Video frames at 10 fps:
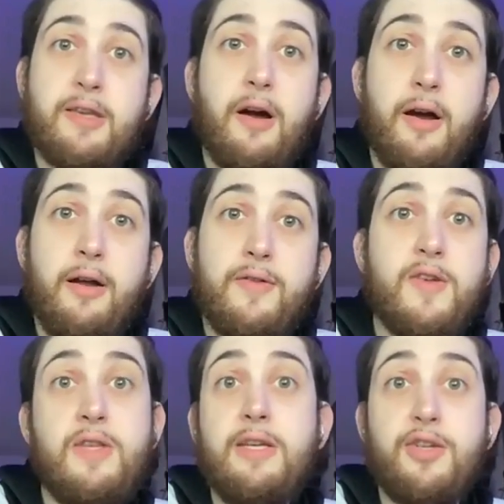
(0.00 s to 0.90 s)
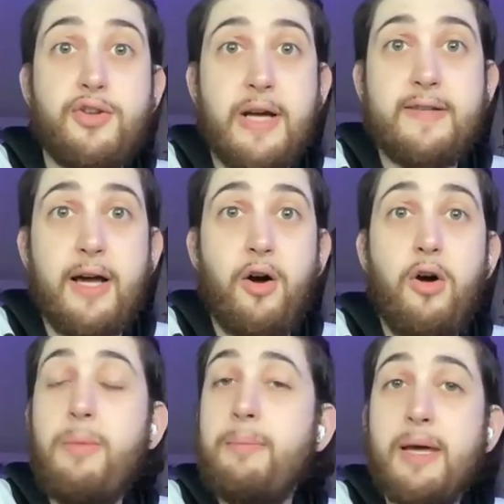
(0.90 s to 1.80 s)
guitar to de-stress at
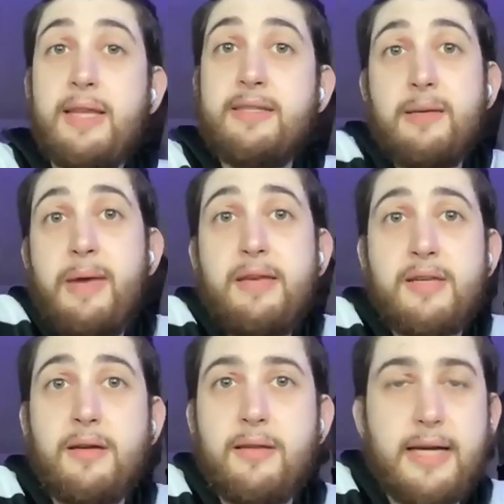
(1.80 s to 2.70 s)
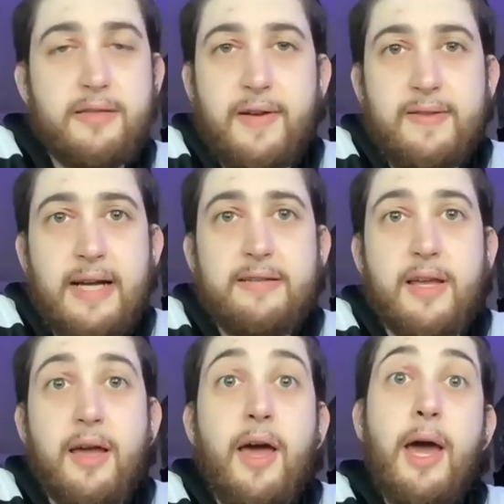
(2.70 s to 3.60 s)
home, I'm like, that's amazing, that's
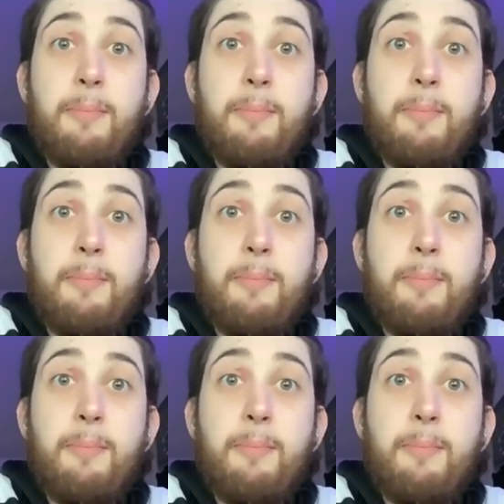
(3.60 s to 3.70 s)
fantastic.